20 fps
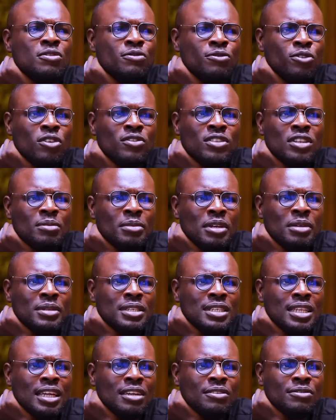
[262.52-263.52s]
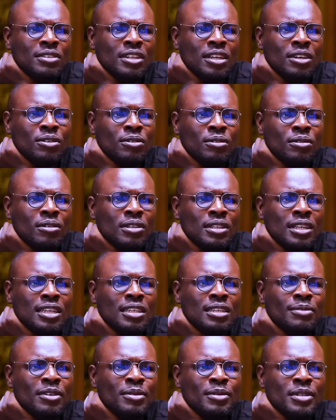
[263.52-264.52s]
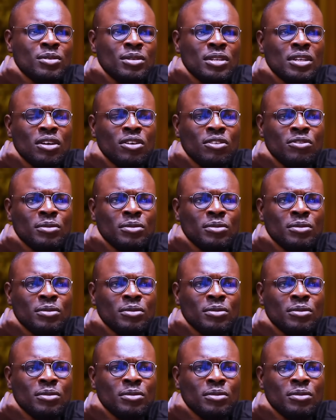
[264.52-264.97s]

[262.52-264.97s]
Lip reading: is she involved in the baby's life now, that the baby's with the